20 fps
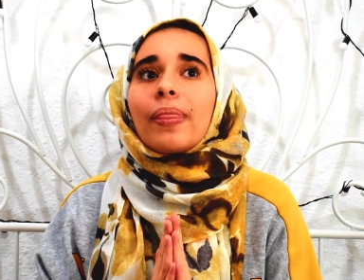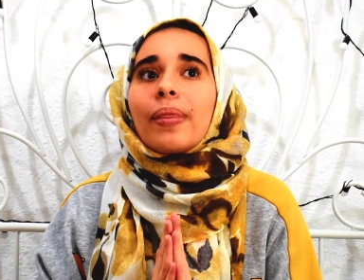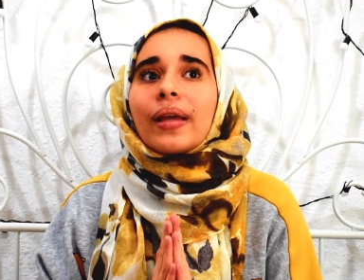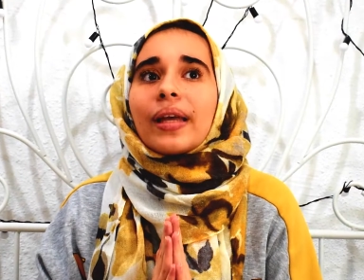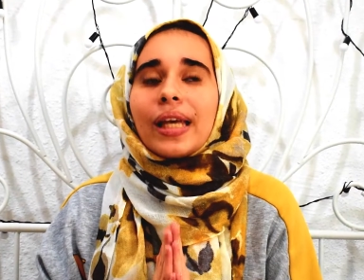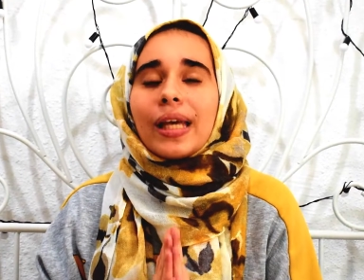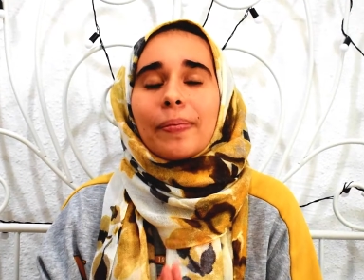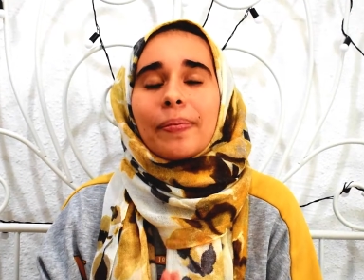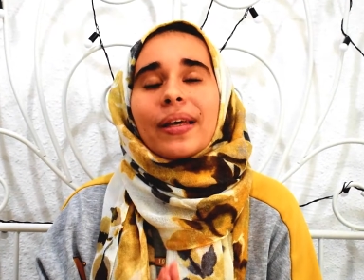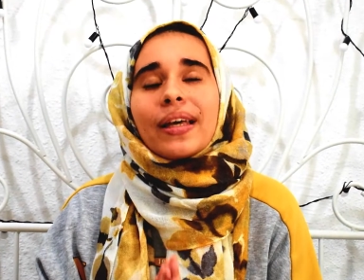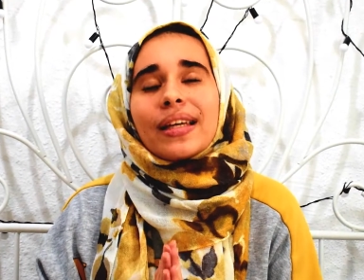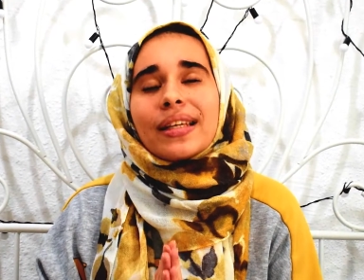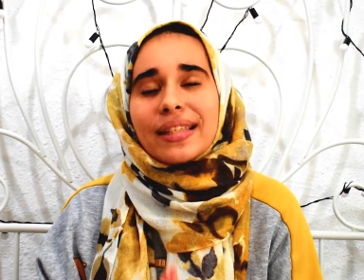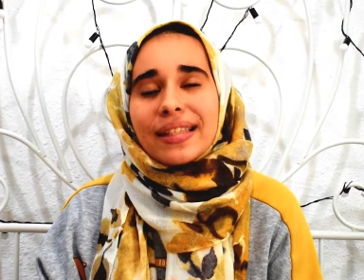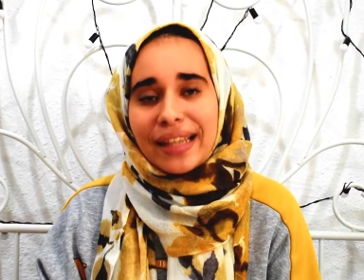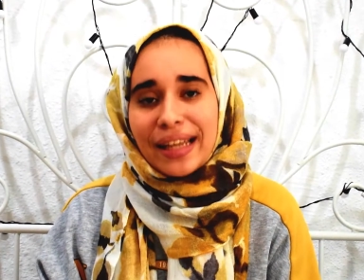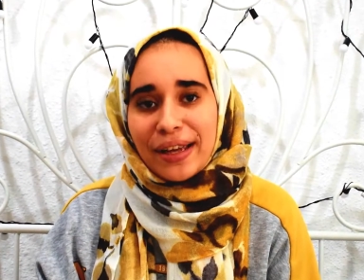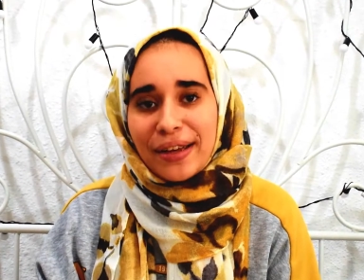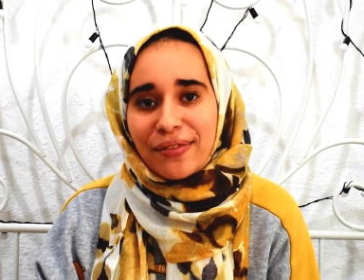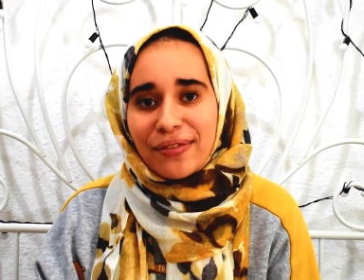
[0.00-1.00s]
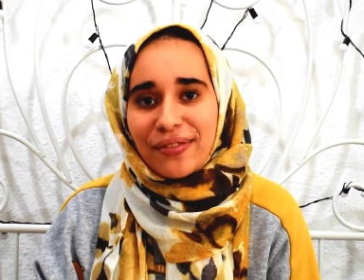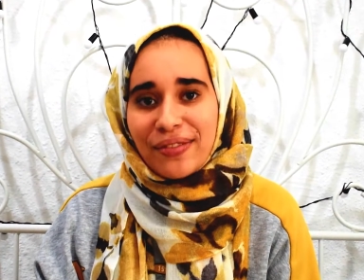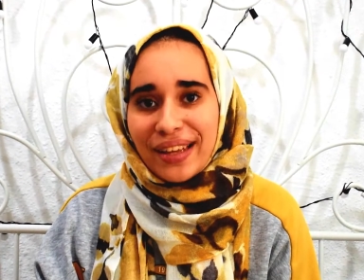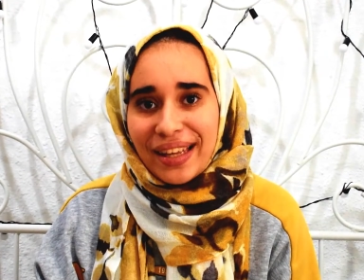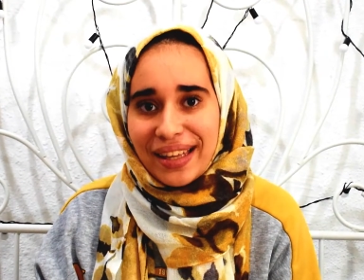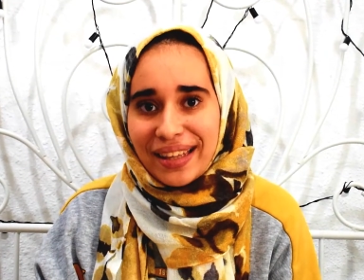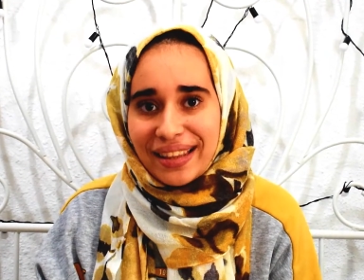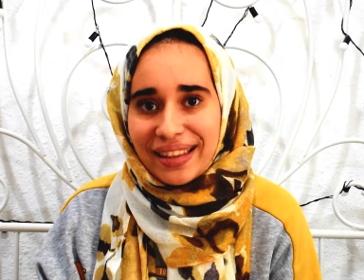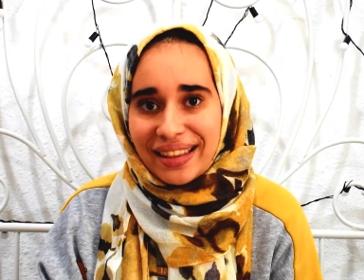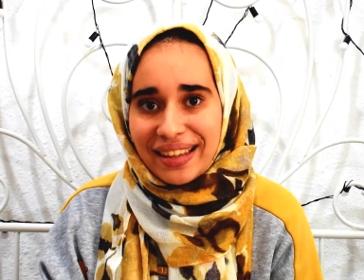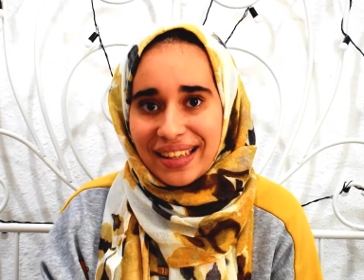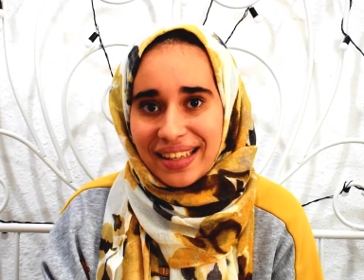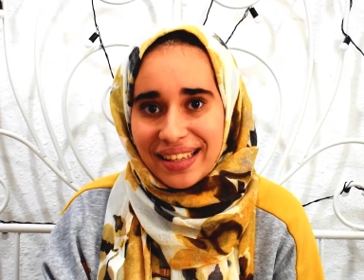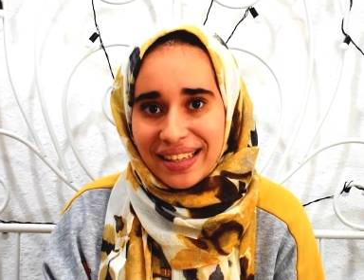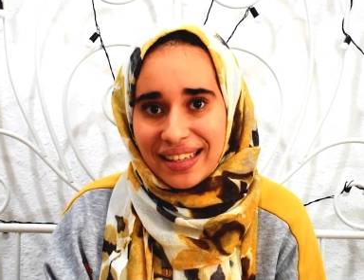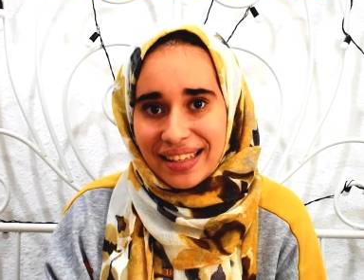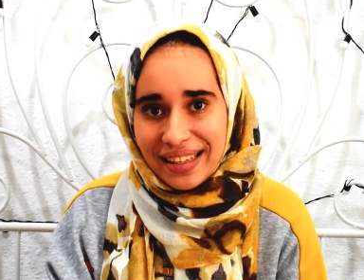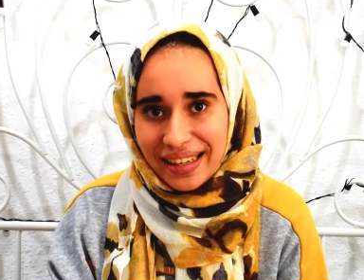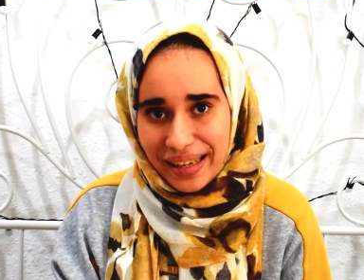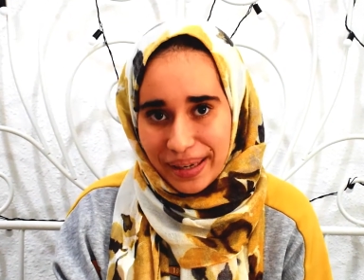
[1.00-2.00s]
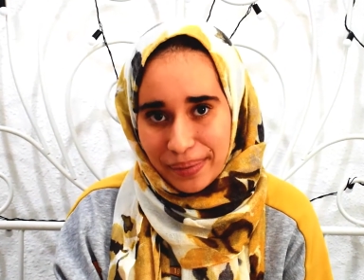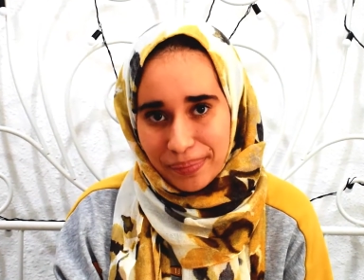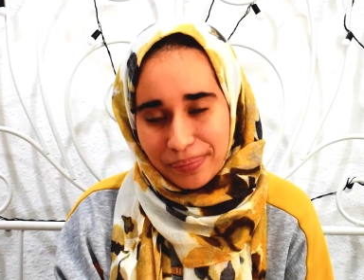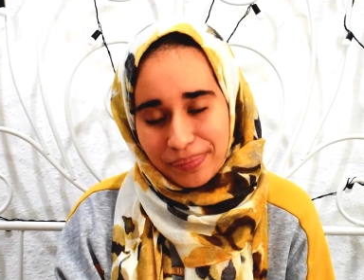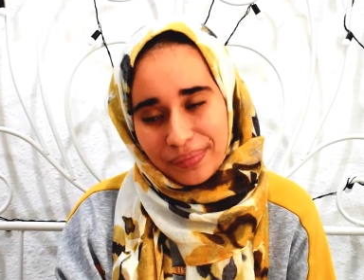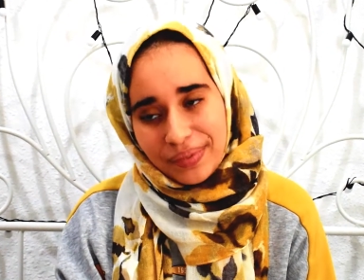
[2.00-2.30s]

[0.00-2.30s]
keeping us safe in this time.